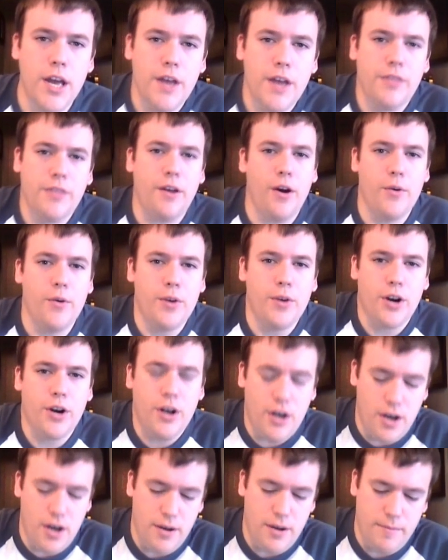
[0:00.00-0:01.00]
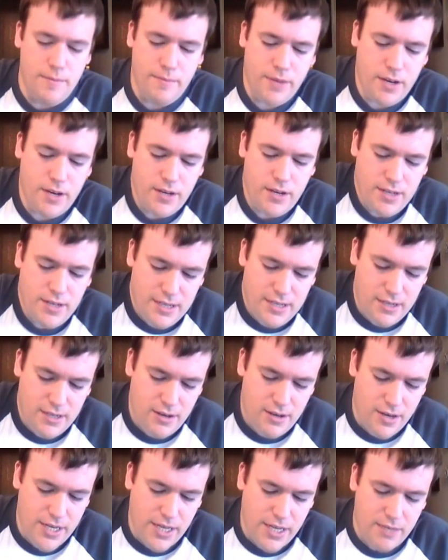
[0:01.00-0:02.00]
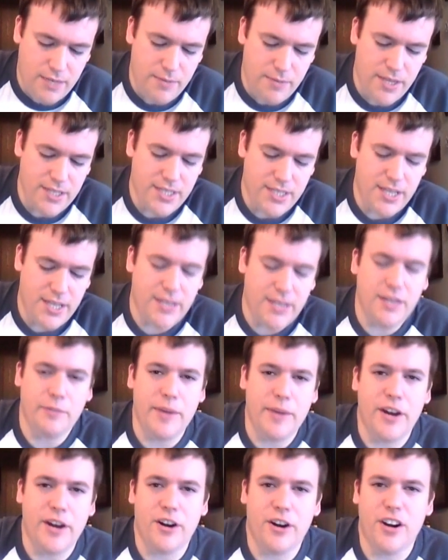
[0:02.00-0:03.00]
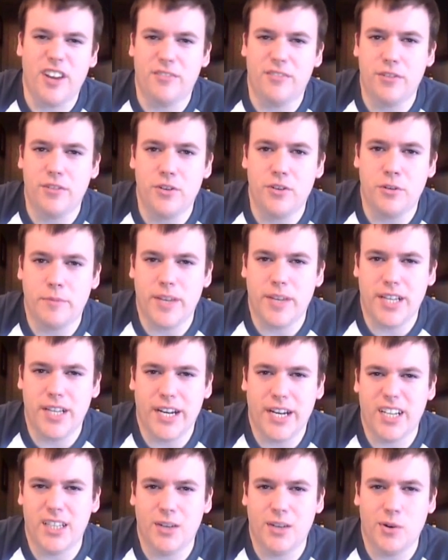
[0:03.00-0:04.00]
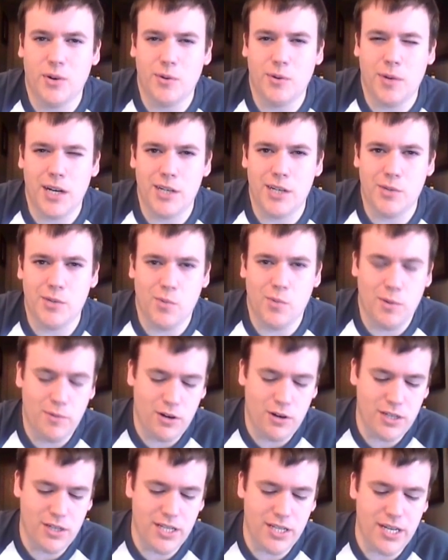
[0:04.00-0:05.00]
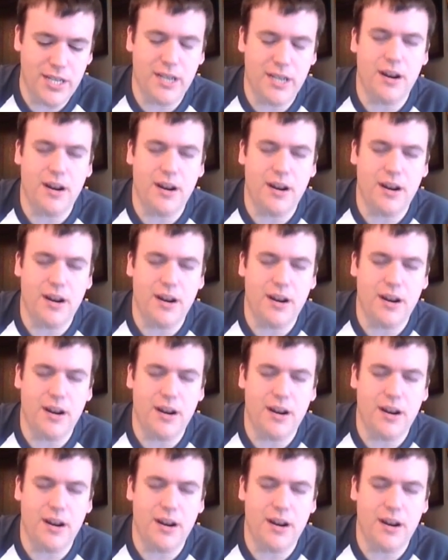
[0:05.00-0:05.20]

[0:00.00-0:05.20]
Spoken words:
The owner contacted me and said they're better if you do them in like a lower wattage warmer, because I did it in